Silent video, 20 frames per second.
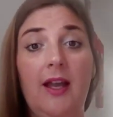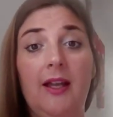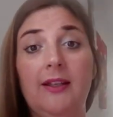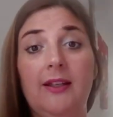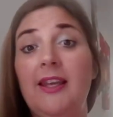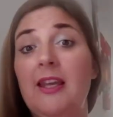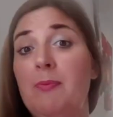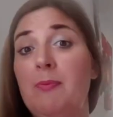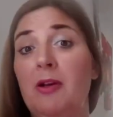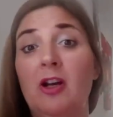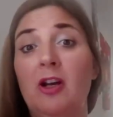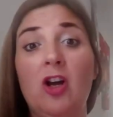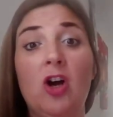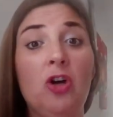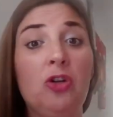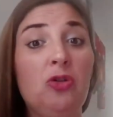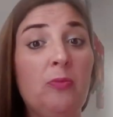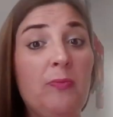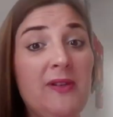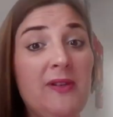And keeping an
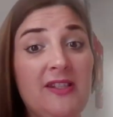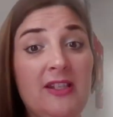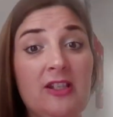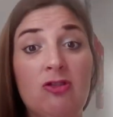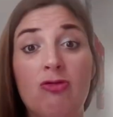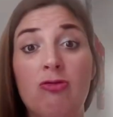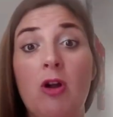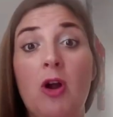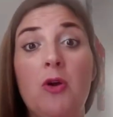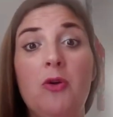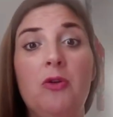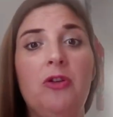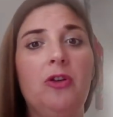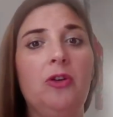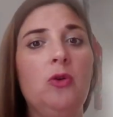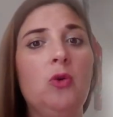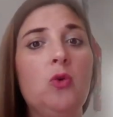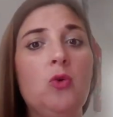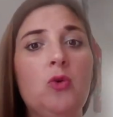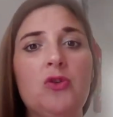eye on your business growth
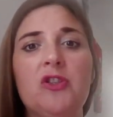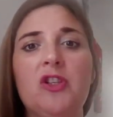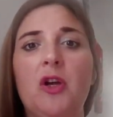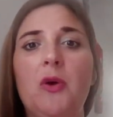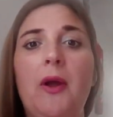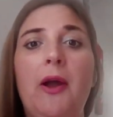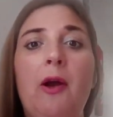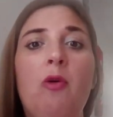can also